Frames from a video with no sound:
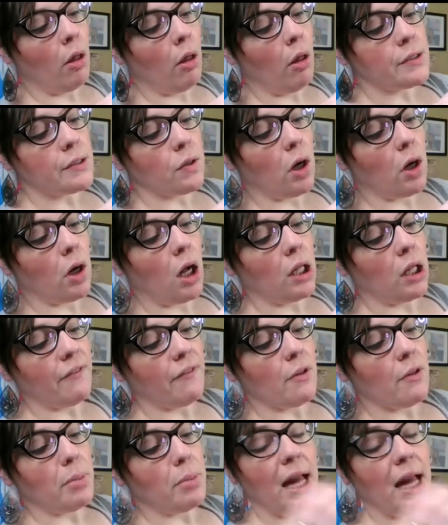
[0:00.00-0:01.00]
So all
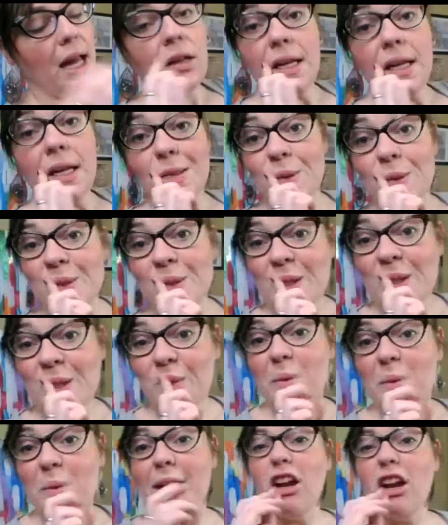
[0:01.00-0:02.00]
of the black lines will still
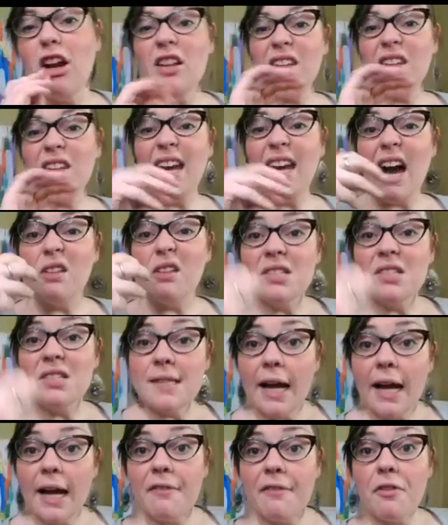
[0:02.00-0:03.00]
remain on the
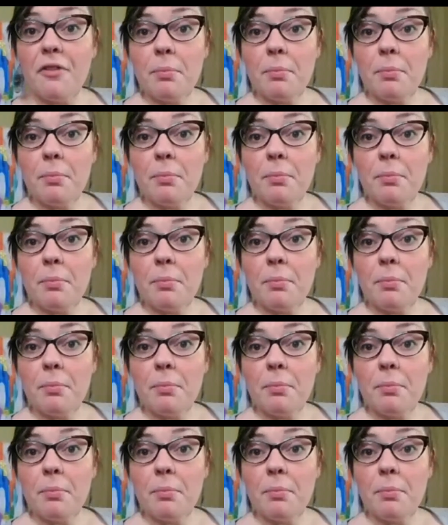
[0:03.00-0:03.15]
outside of the